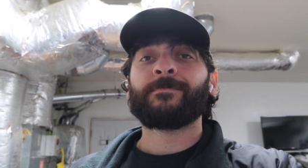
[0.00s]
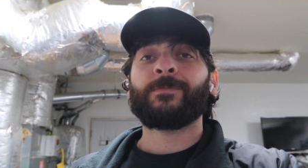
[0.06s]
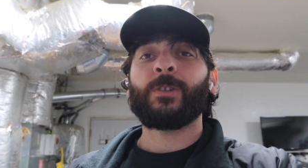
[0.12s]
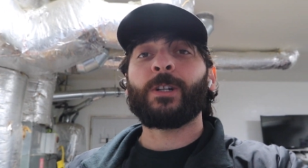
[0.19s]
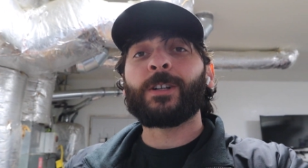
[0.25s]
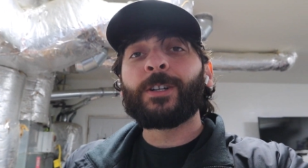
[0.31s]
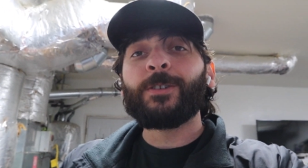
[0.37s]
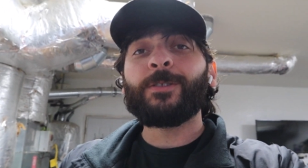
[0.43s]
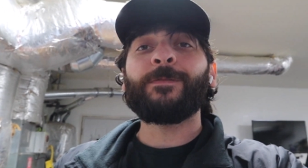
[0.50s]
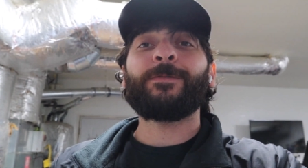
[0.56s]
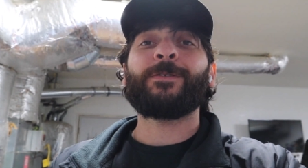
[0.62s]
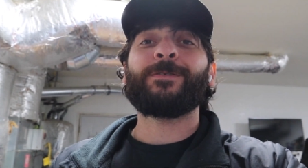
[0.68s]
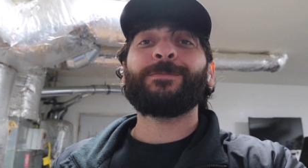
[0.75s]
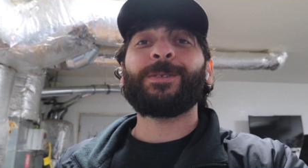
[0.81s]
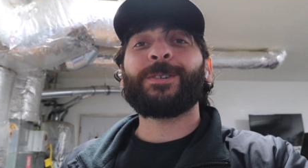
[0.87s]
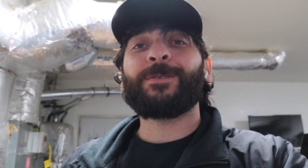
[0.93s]
well good
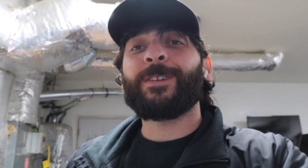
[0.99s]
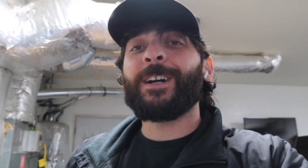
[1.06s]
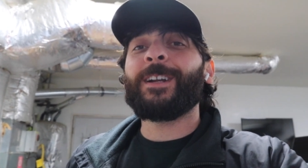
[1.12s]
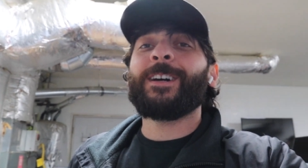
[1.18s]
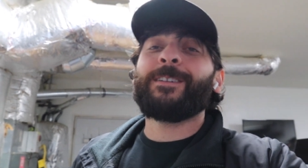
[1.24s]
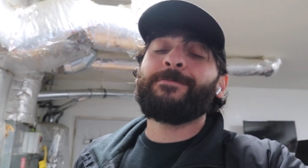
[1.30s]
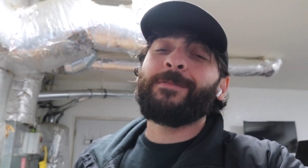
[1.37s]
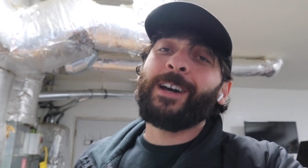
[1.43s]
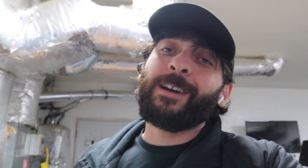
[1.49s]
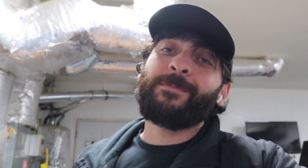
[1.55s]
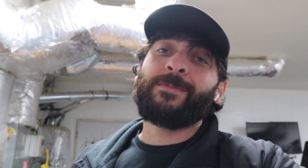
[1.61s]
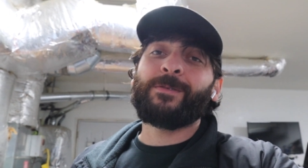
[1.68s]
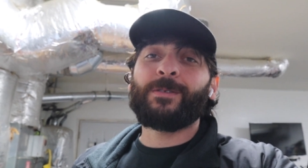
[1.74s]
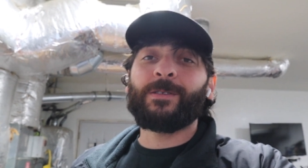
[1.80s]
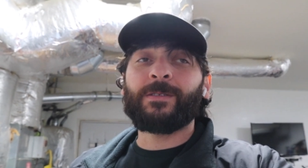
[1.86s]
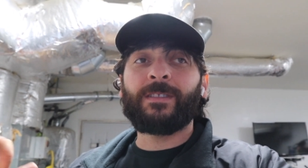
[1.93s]
for me right I'm
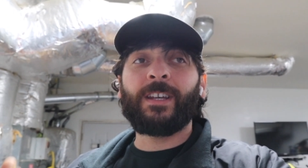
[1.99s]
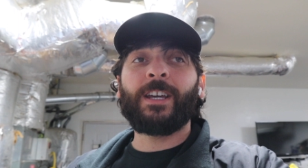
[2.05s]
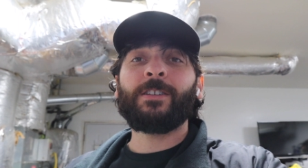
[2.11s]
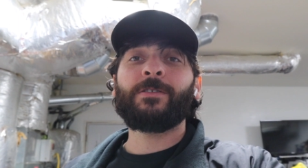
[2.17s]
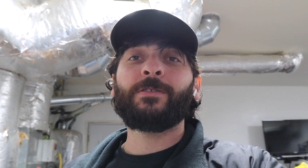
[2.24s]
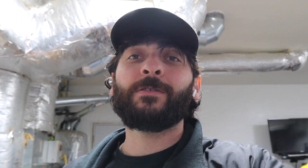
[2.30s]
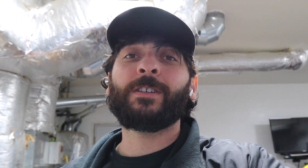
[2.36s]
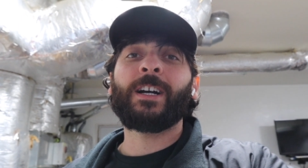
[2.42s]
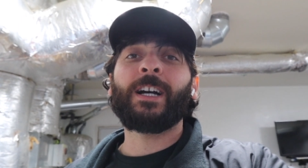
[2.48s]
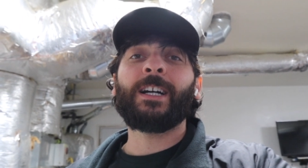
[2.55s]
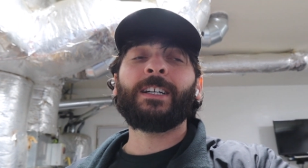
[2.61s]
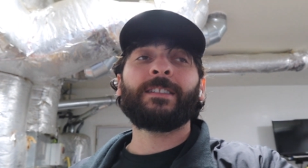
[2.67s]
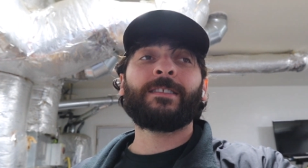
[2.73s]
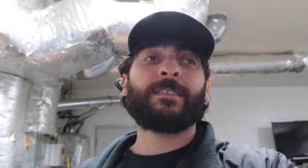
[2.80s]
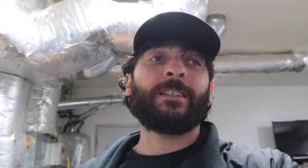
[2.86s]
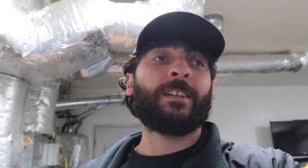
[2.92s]
happy well thank you
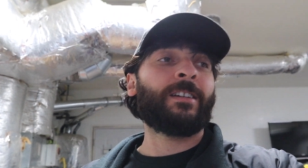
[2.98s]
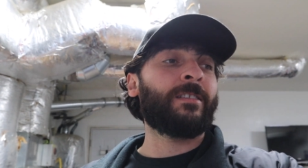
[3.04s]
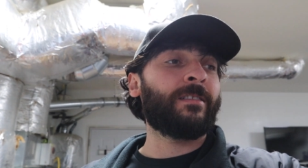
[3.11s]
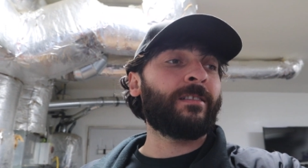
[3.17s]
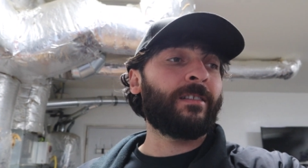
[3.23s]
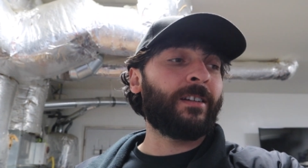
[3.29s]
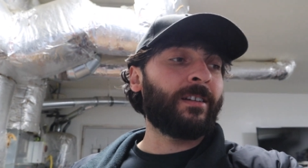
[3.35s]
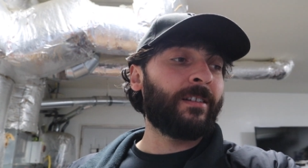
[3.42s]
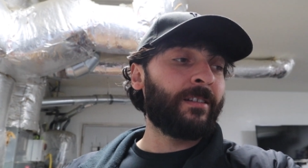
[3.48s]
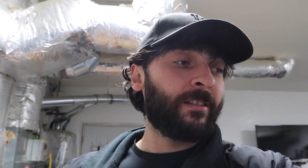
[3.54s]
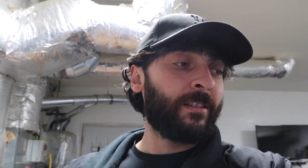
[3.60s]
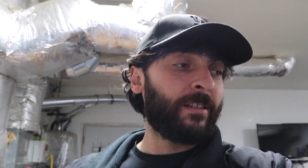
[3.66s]
guys and